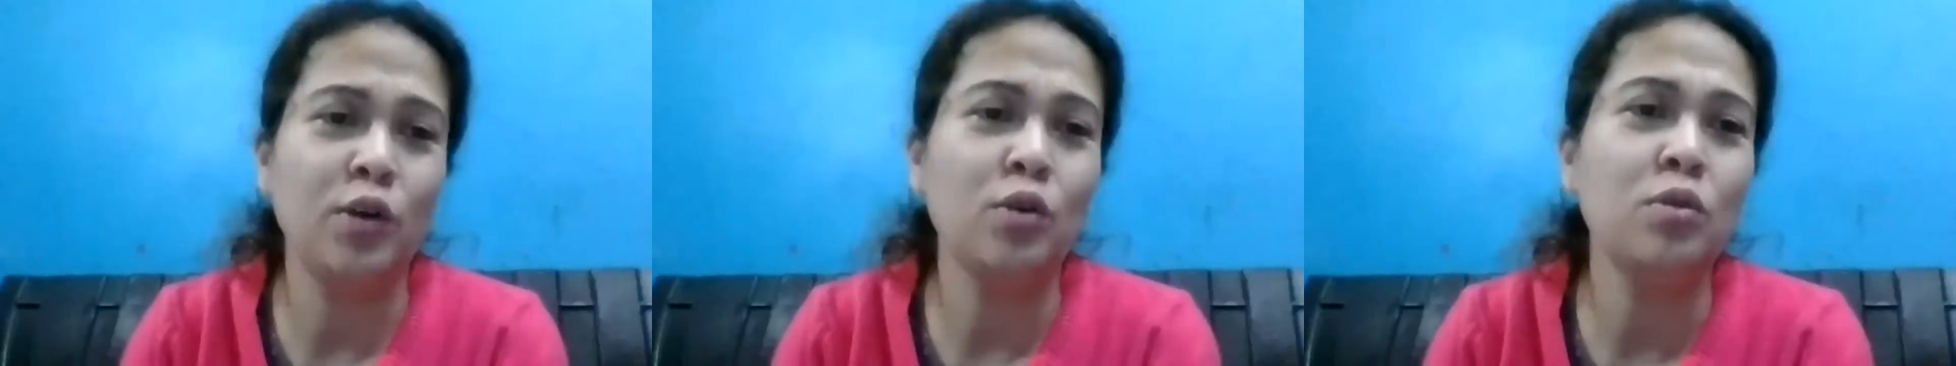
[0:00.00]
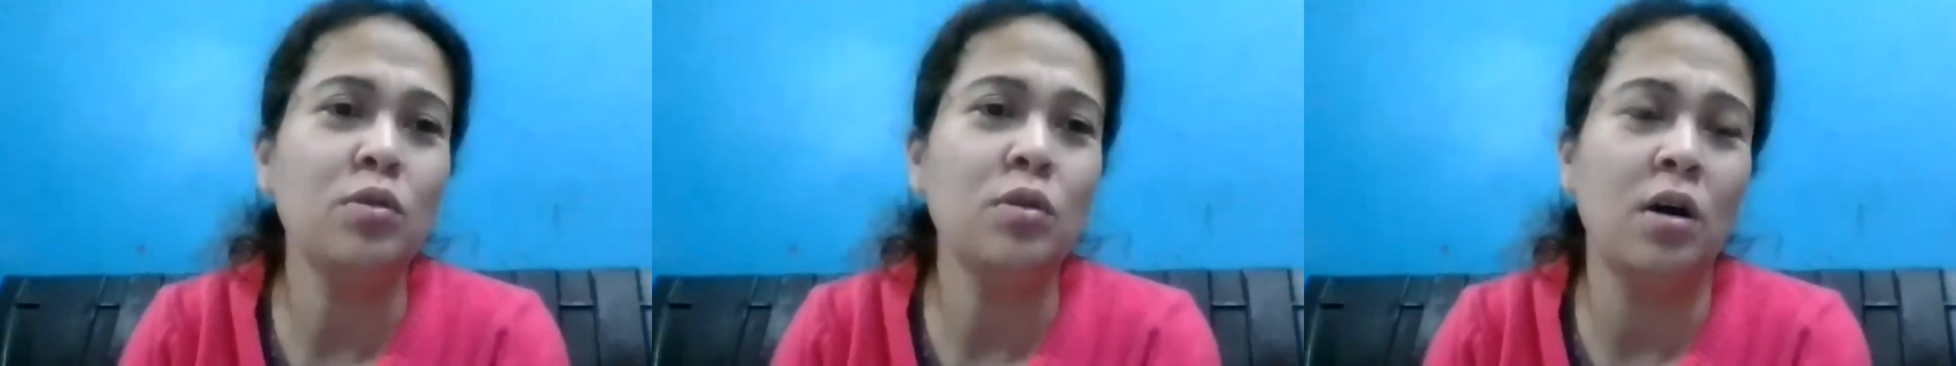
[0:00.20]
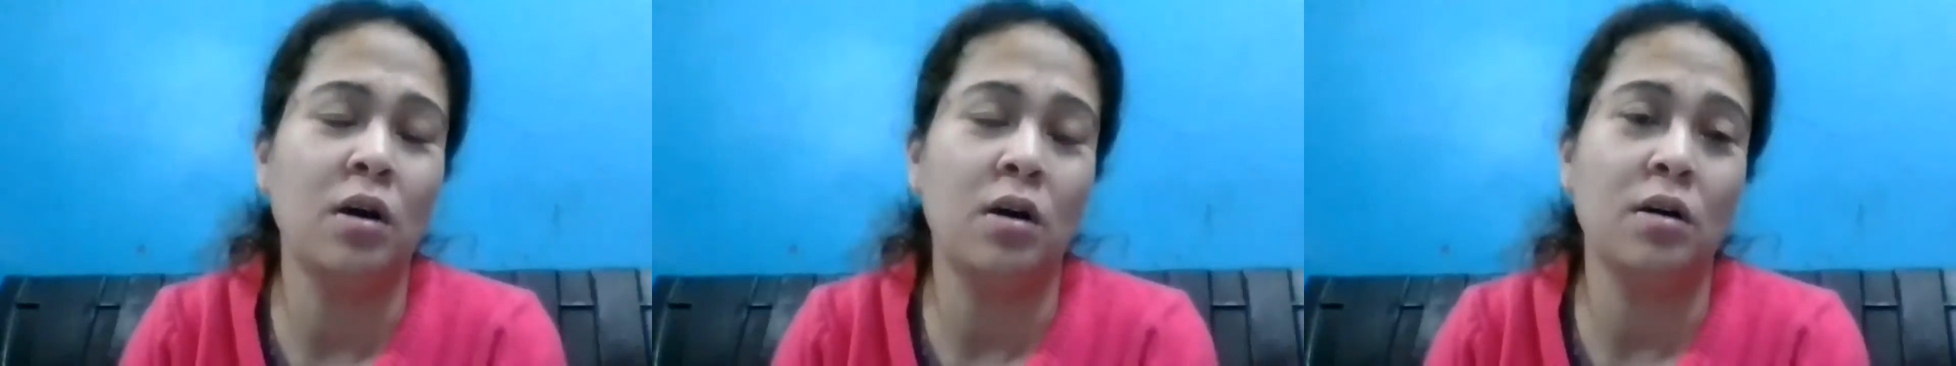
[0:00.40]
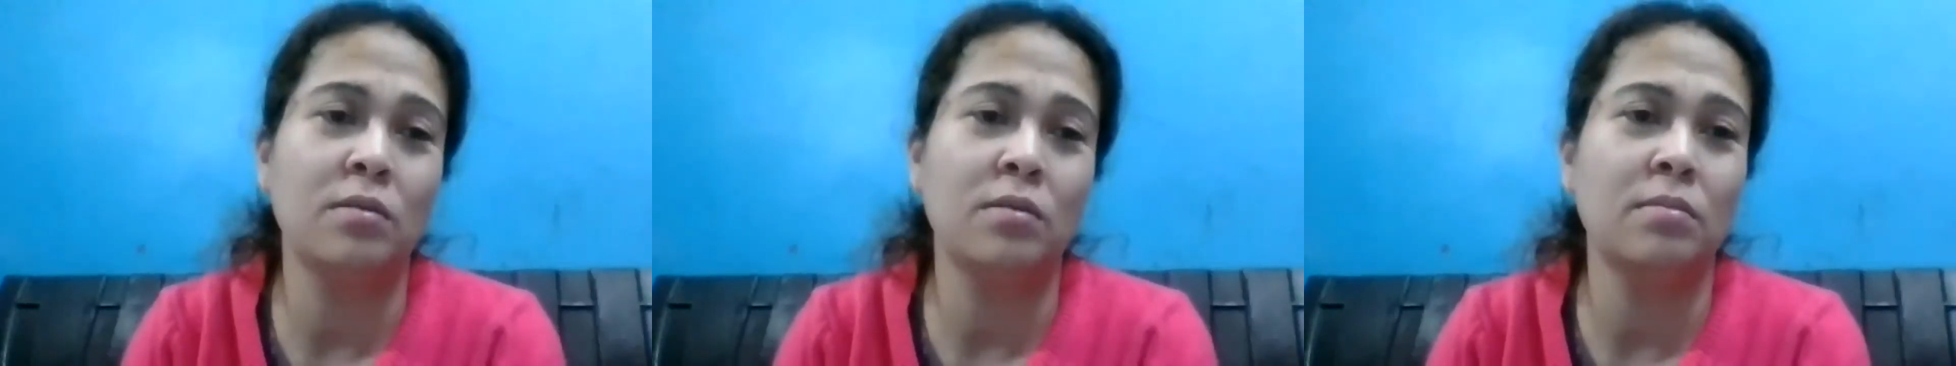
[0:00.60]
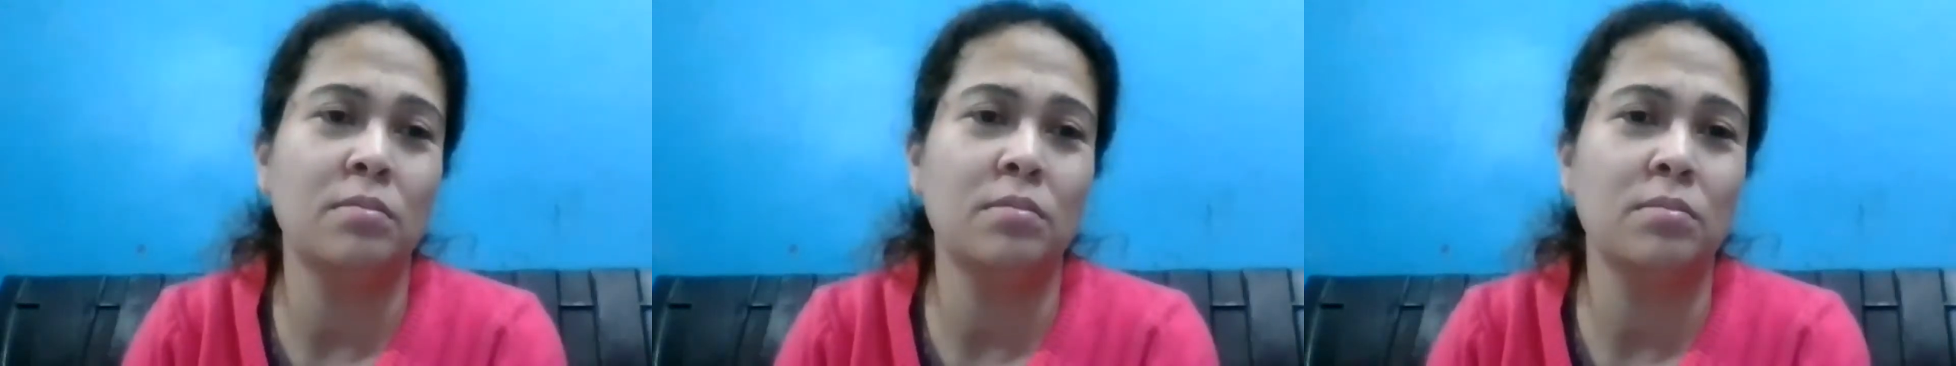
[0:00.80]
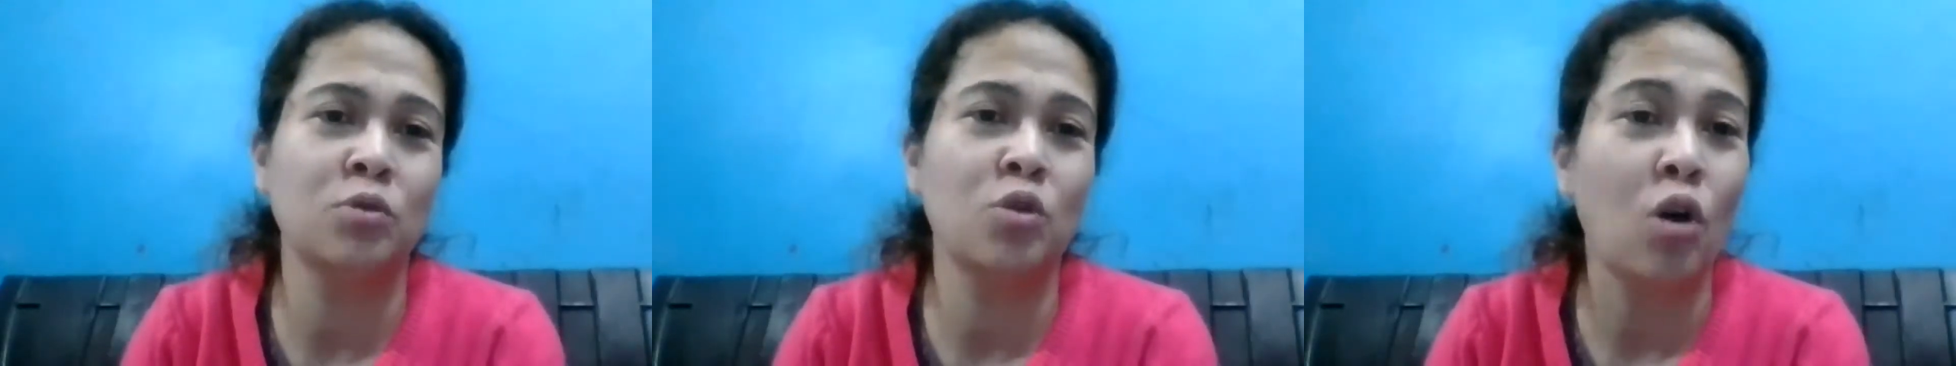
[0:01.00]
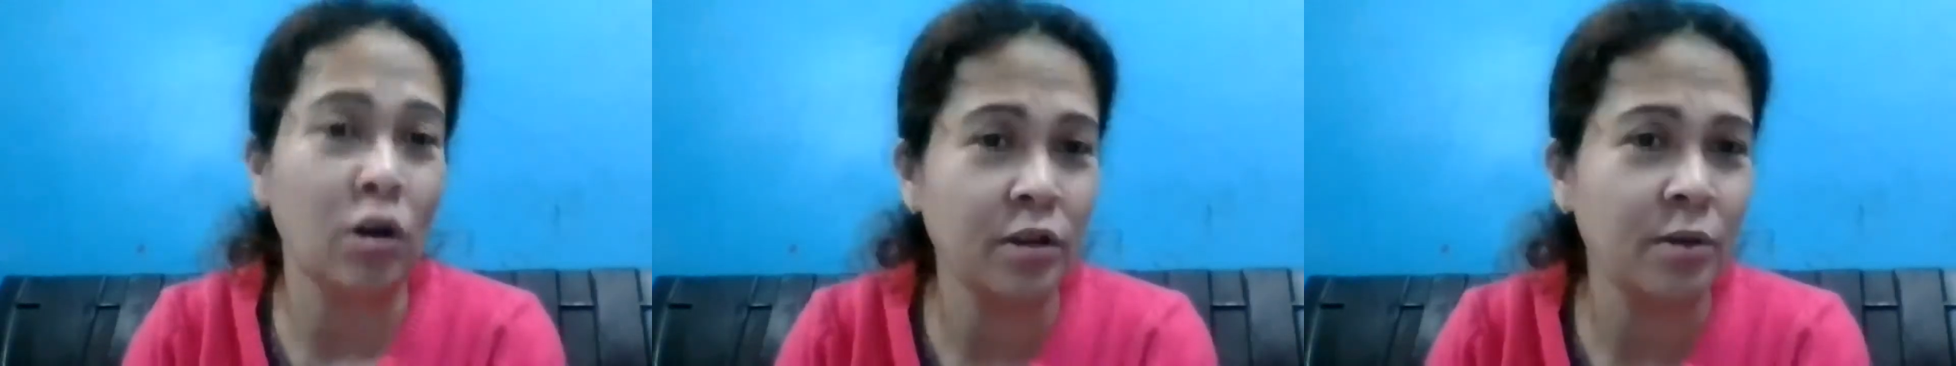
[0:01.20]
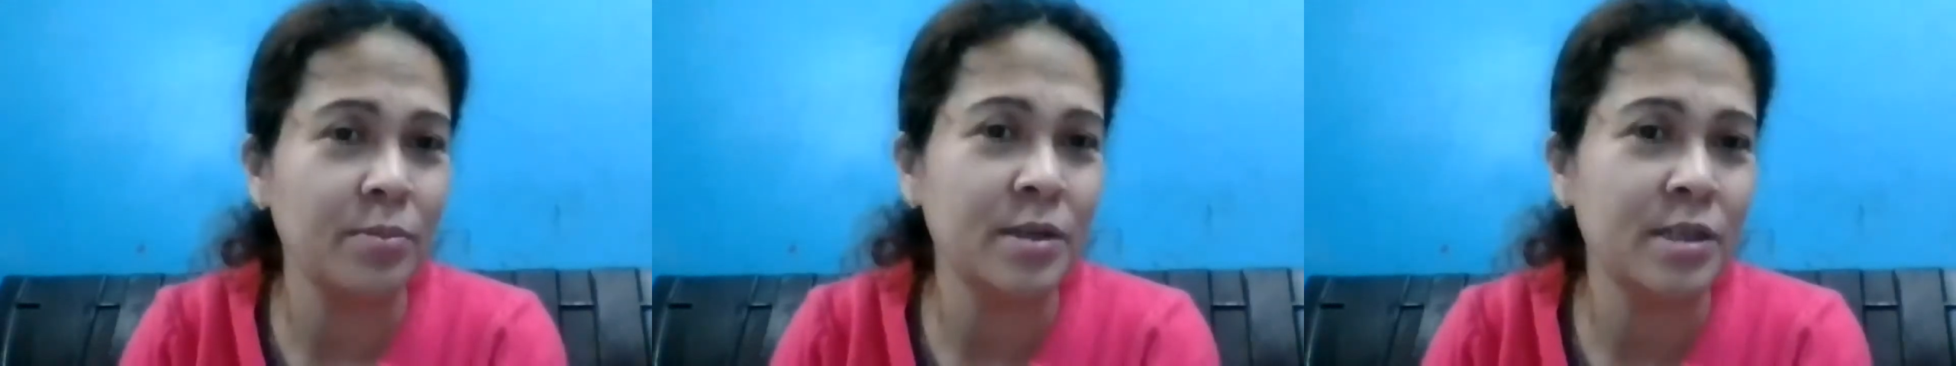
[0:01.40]
you
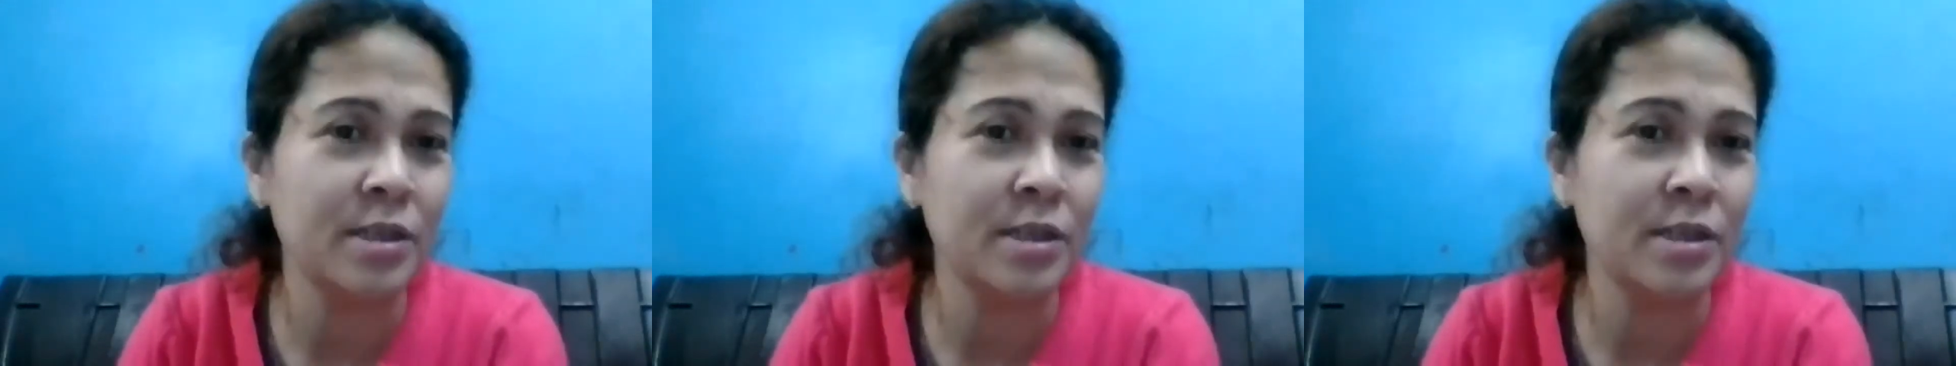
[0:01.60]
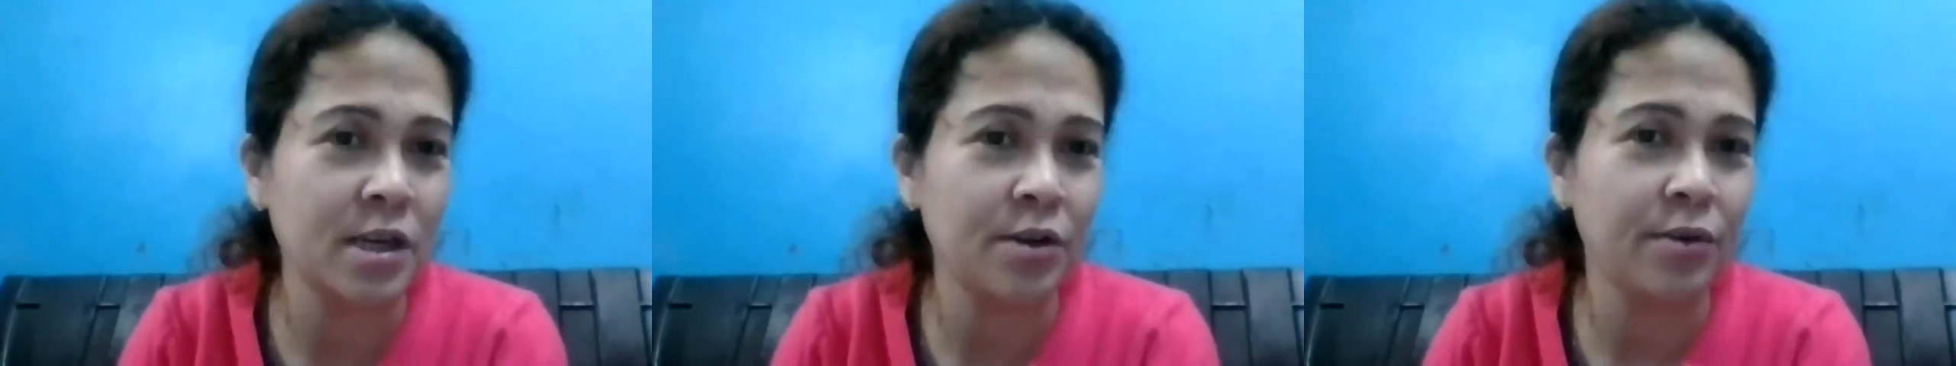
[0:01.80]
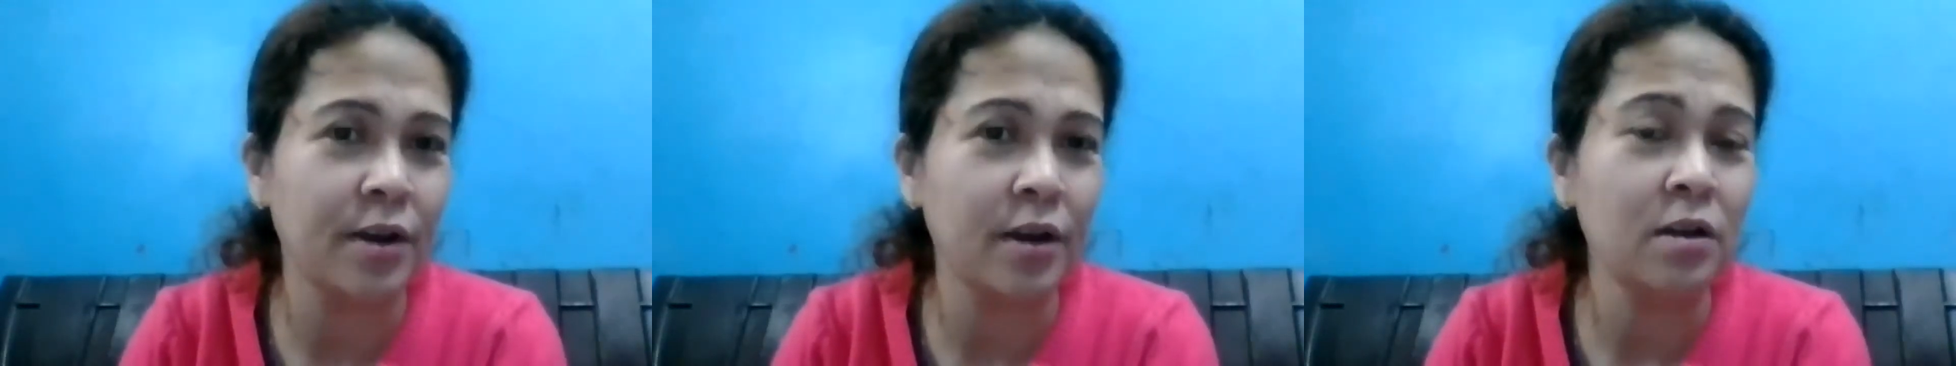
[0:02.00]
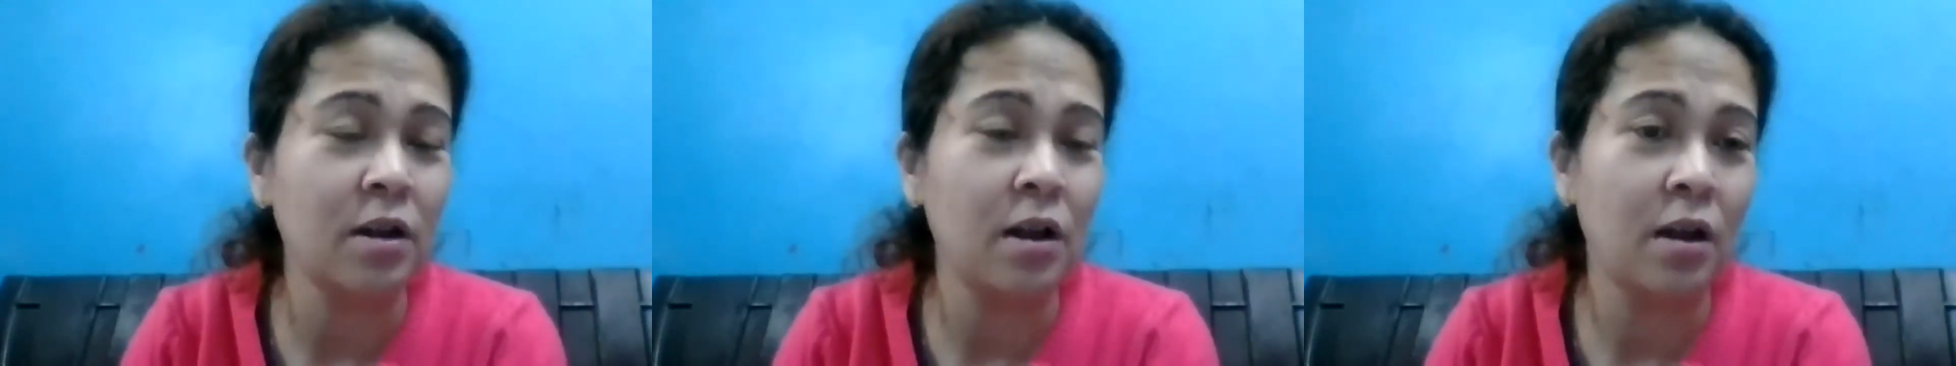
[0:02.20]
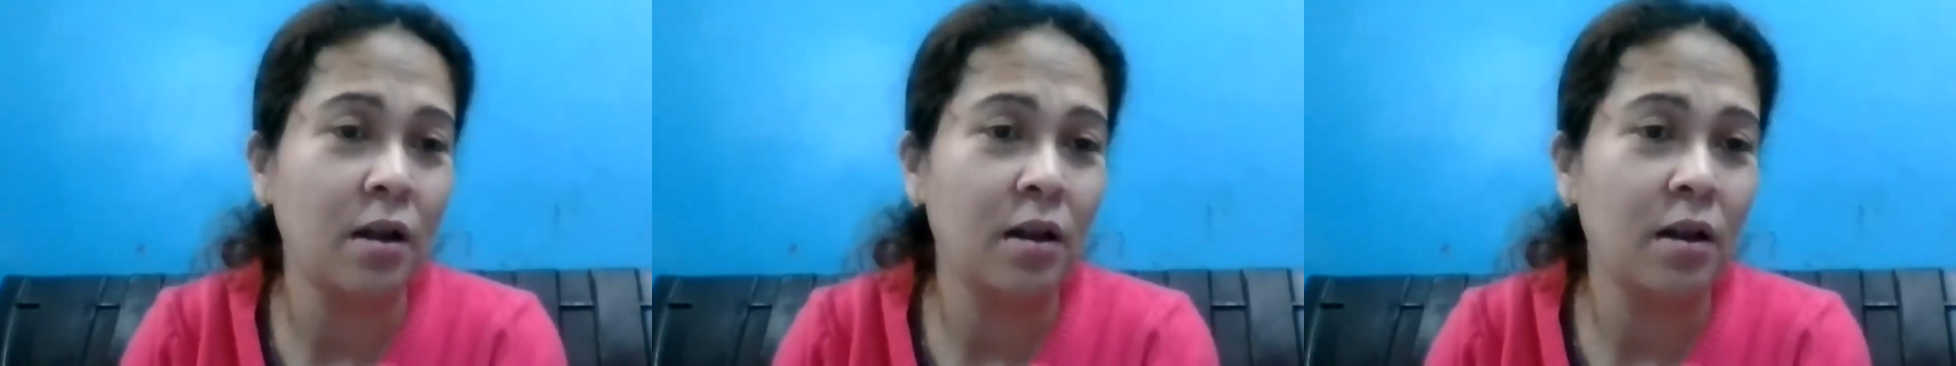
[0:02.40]
got the material?